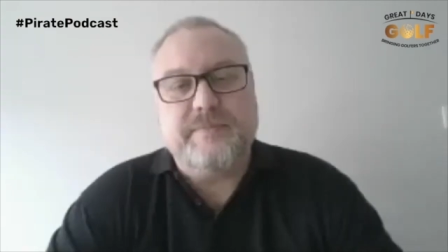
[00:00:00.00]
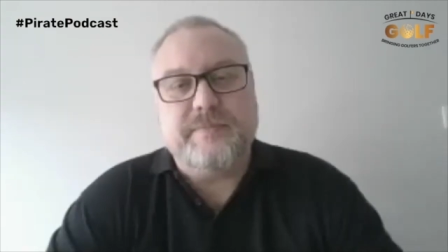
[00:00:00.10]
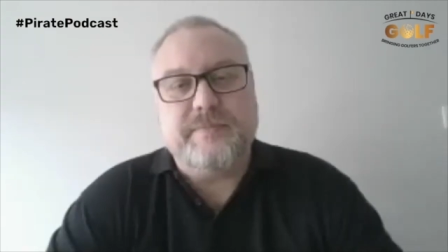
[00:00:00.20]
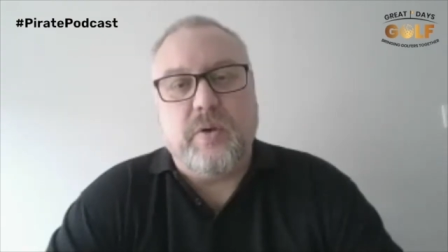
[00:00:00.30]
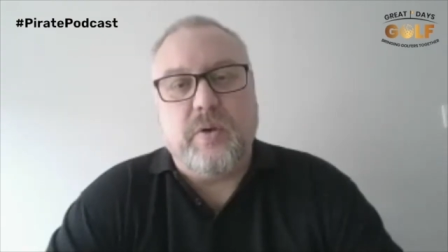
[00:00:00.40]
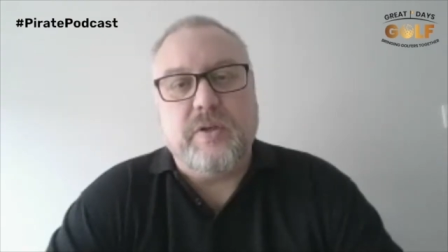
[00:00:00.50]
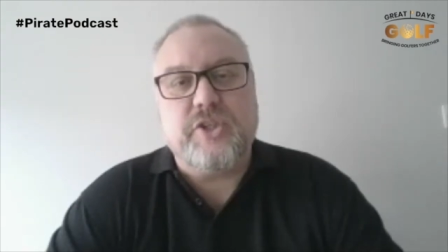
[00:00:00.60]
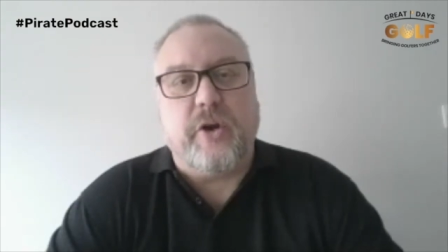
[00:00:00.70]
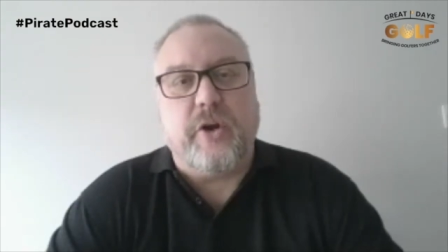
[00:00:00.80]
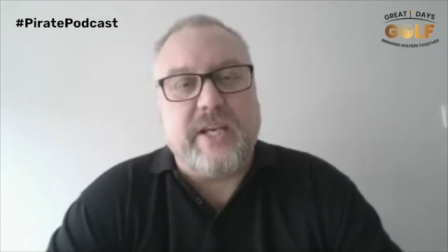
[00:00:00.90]
Yeah,
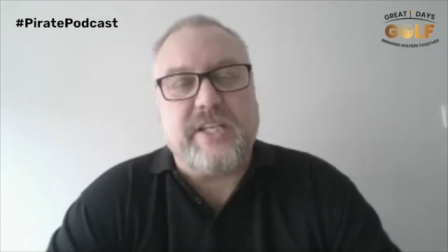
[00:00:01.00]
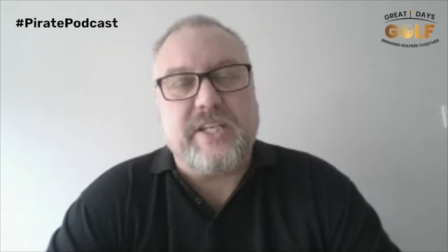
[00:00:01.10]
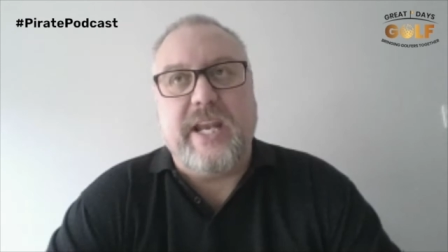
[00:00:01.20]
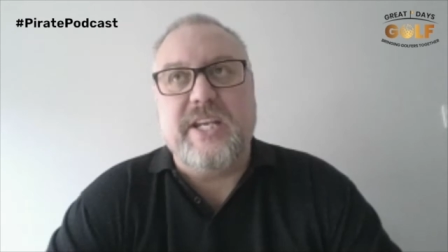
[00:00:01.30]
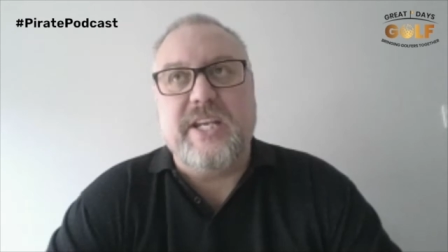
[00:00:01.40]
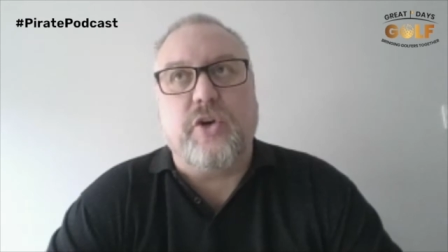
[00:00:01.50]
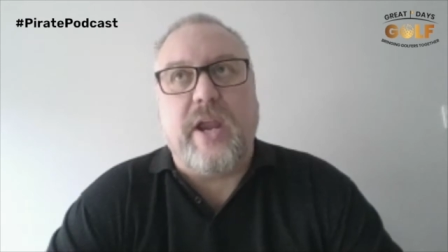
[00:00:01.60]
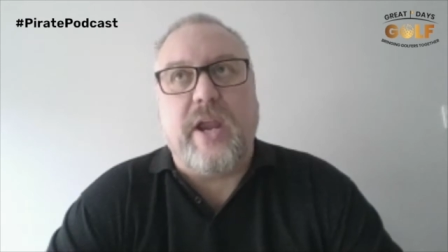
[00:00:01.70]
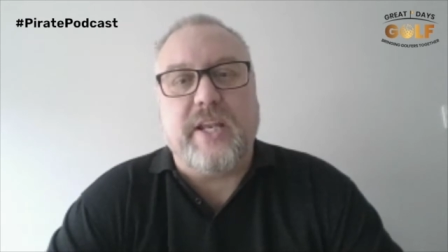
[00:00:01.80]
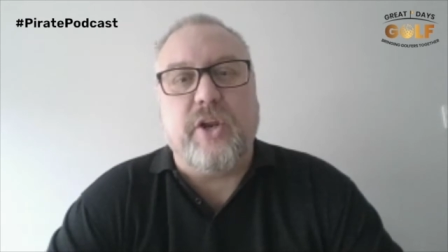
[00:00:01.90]
Sorry, I, it is
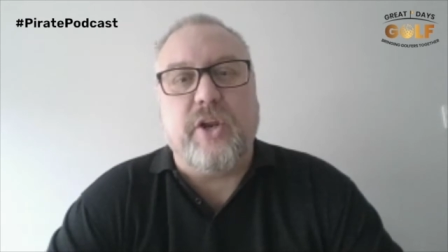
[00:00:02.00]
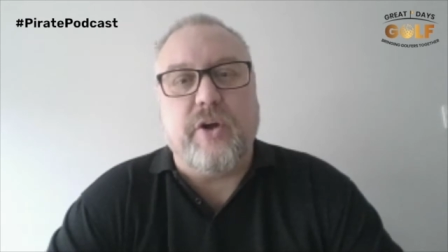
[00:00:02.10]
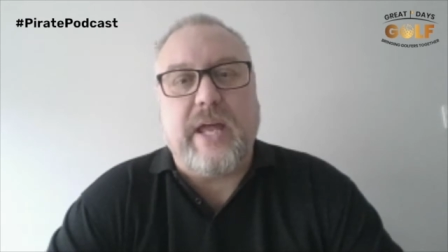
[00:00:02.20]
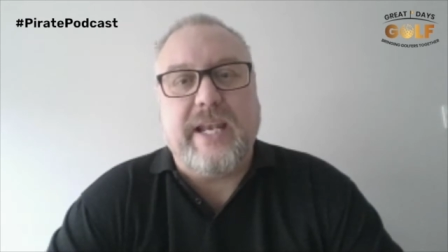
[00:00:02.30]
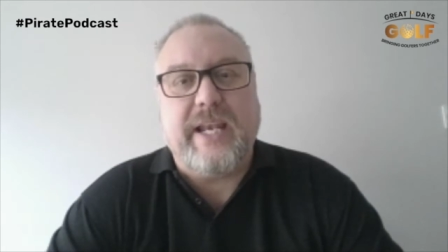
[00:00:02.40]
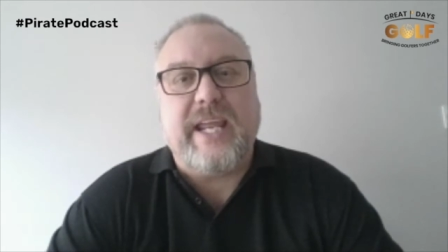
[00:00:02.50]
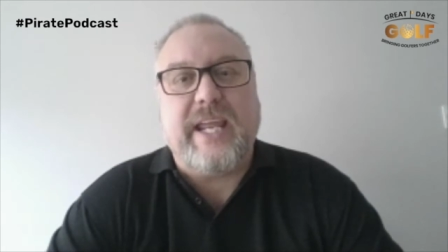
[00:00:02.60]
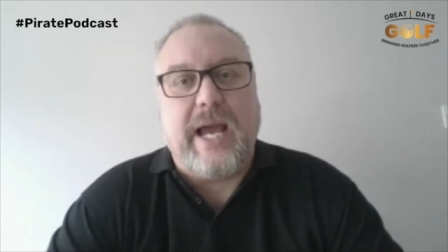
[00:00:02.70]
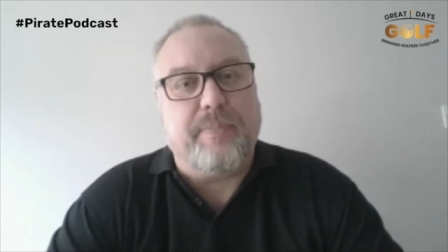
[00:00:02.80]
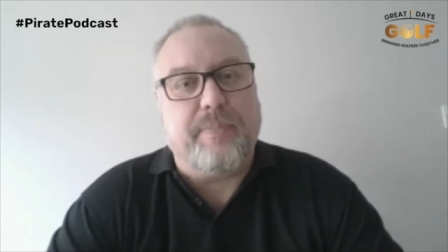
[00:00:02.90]
great that you got the handicap.